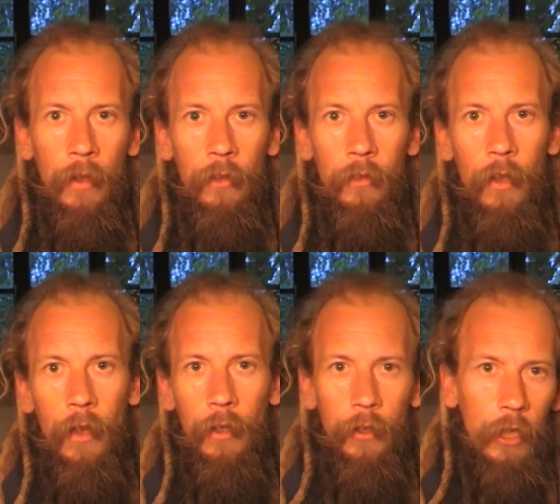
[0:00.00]

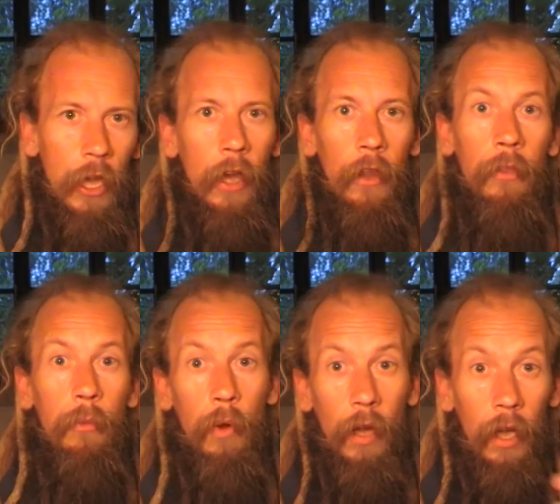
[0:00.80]
sun and the earth
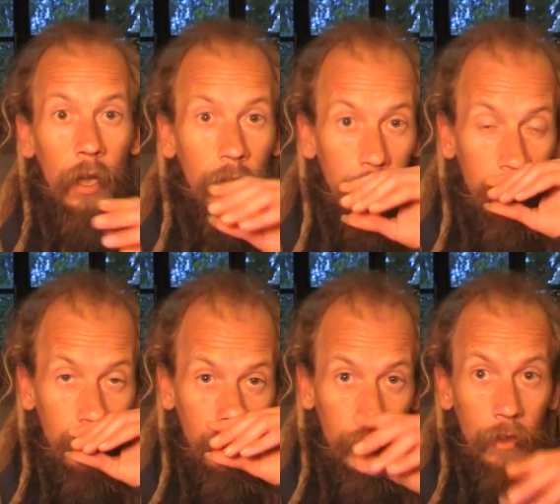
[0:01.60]
were
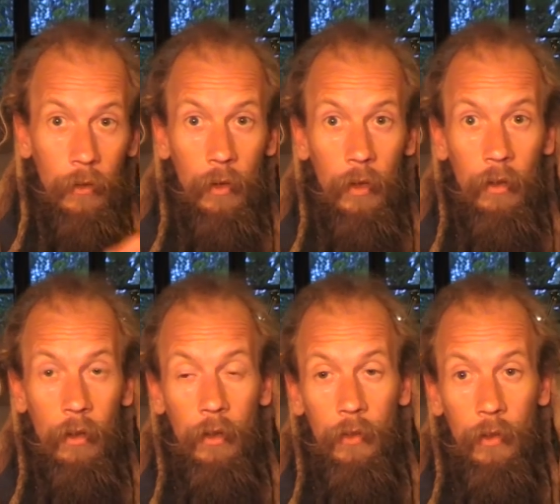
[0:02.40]

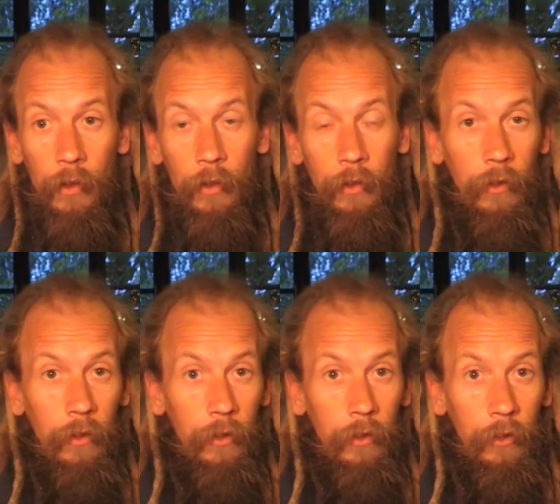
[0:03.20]
at the
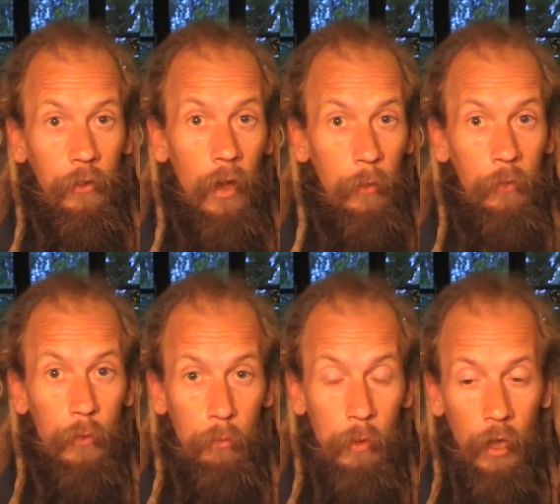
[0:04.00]
time of
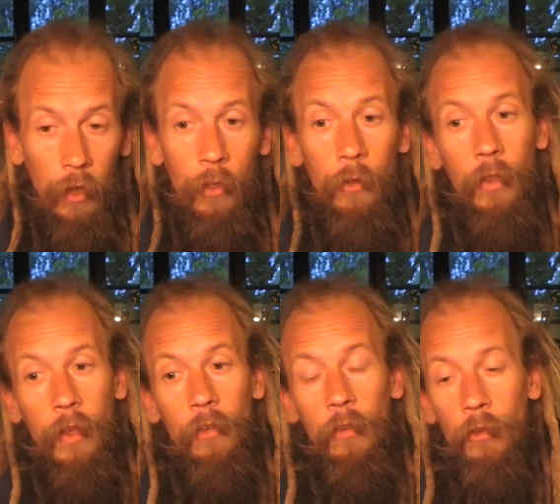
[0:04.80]
your birth. And
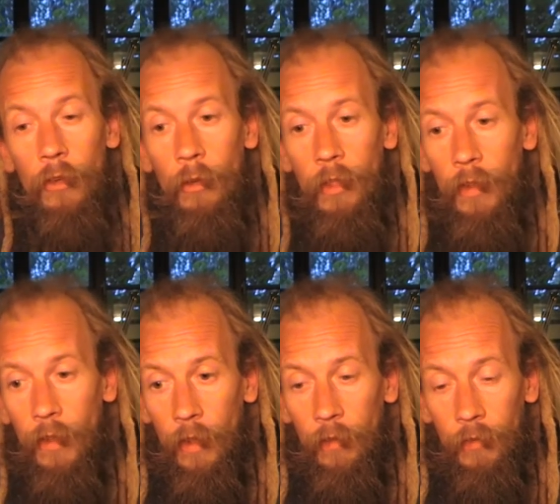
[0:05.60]
this is a new thing
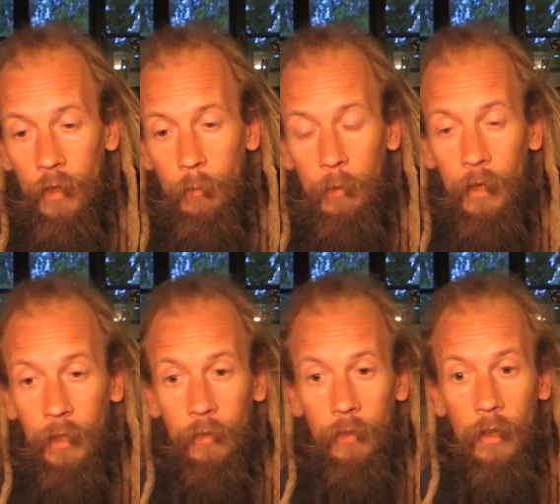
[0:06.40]
that they've said about
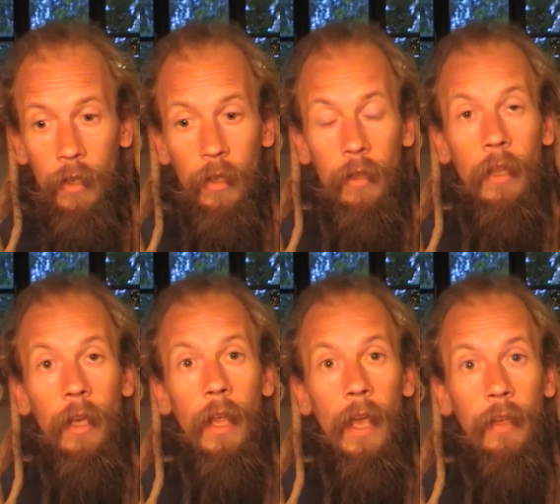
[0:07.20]
is
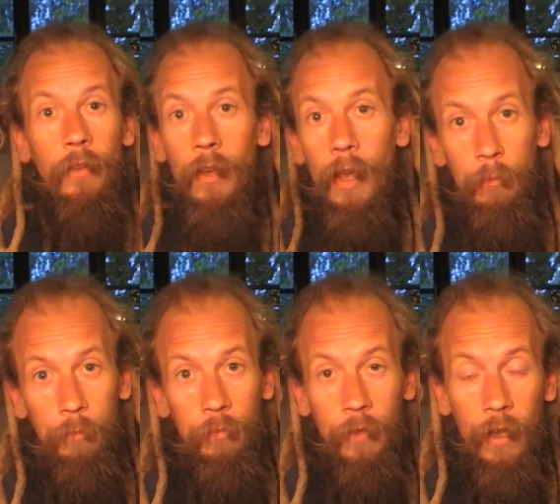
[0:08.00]
then 88
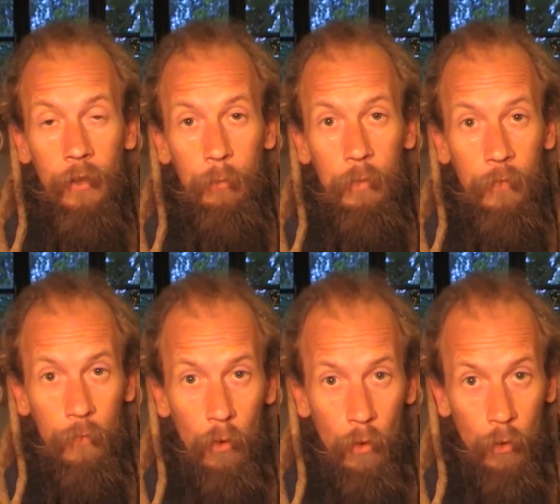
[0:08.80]
days
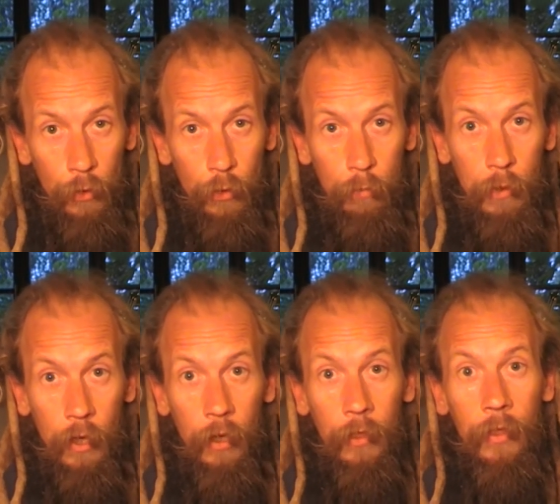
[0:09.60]
before your
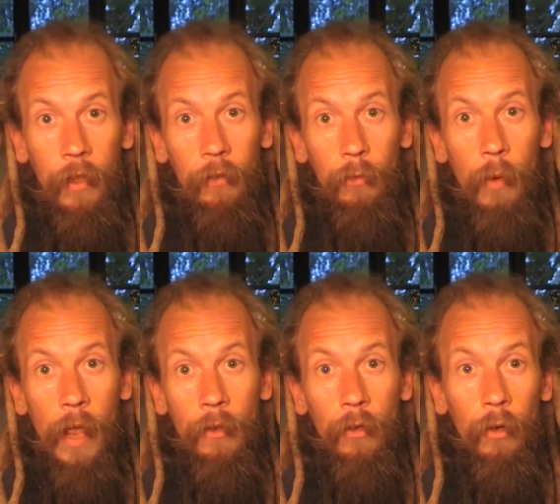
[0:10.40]
birth is
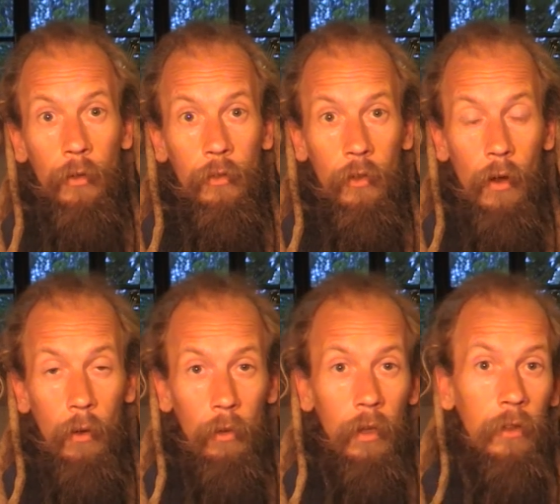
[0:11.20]
when your
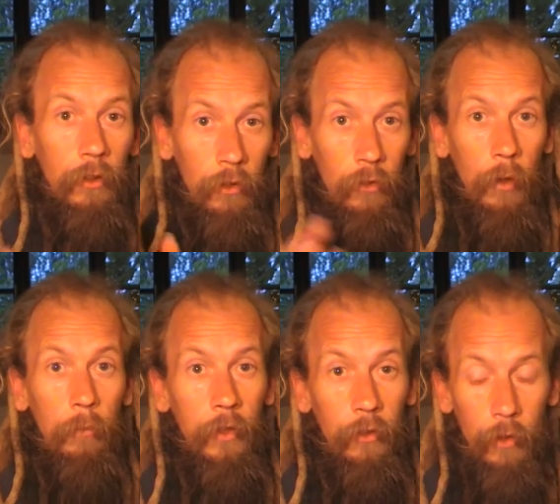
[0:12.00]
soul
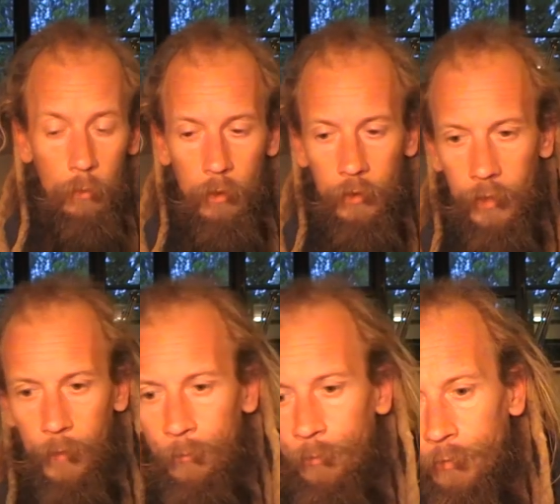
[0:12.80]
jumped into the body.
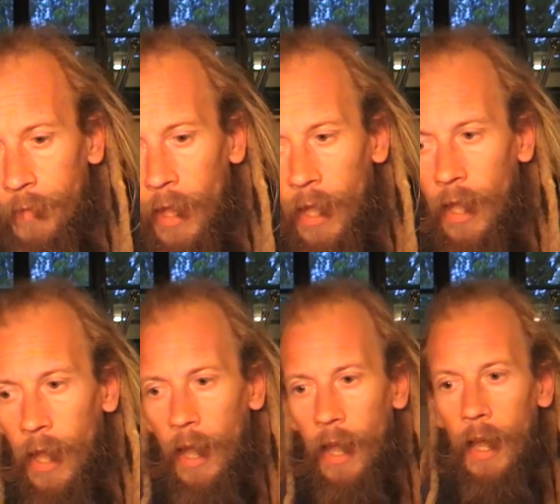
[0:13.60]

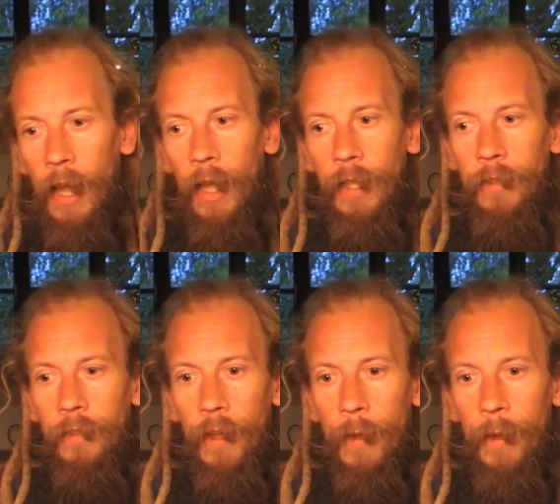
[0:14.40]
And